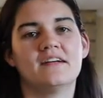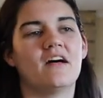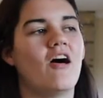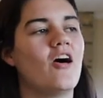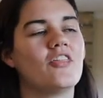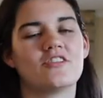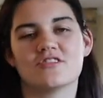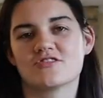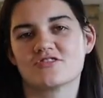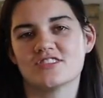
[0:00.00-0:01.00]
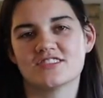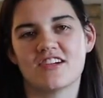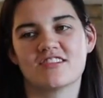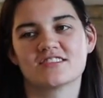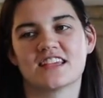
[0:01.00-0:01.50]
all the nursery
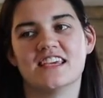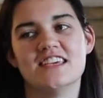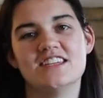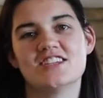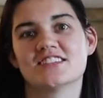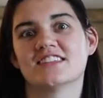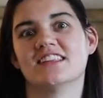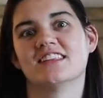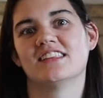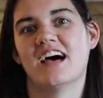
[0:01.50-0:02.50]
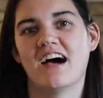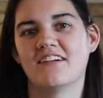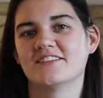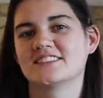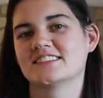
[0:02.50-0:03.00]
songs like he just
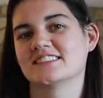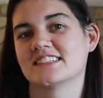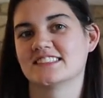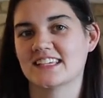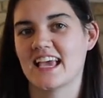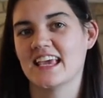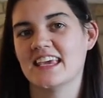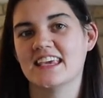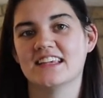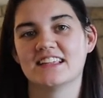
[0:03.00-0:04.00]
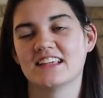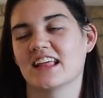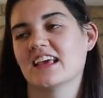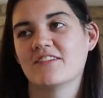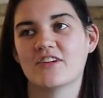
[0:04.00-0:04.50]
loves to sing he
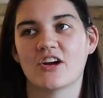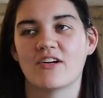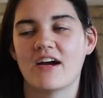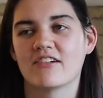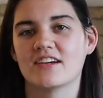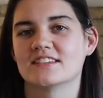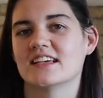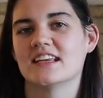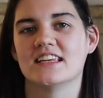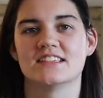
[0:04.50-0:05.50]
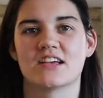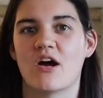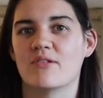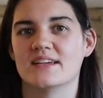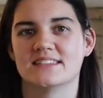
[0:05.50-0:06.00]
like if you're around Greyson he's
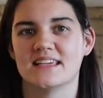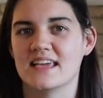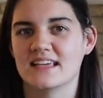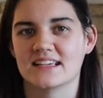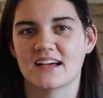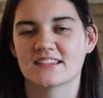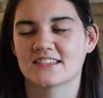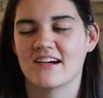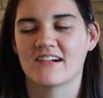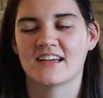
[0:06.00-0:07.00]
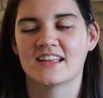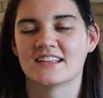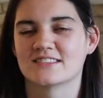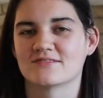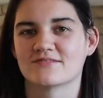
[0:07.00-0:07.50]
always singing a song and
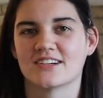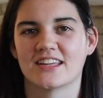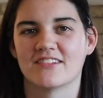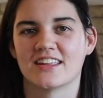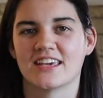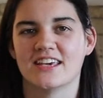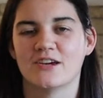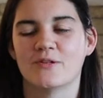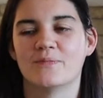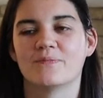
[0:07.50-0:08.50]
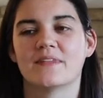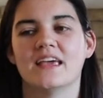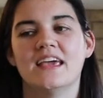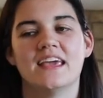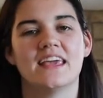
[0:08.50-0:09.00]
it's really really cute
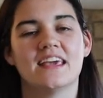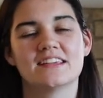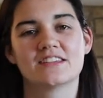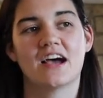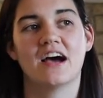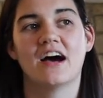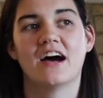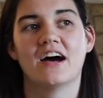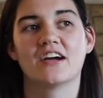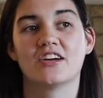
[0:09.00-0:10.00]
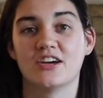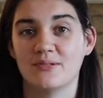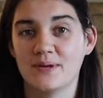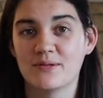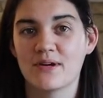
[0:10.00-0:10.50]
he is a
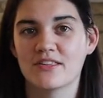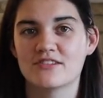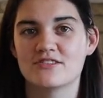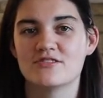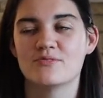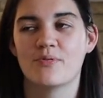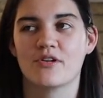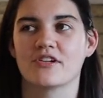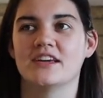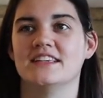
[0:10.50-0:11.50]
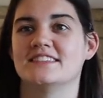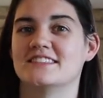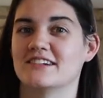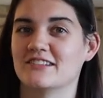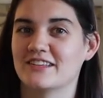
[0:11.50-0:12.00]
good big brother to Porter. He's
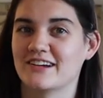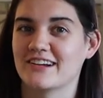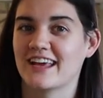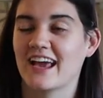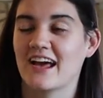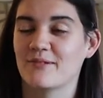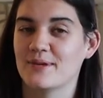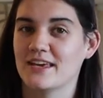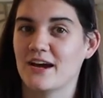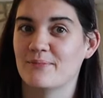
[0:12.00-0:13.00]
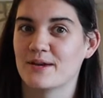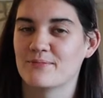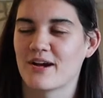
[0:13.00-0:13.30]
still learning how to be a big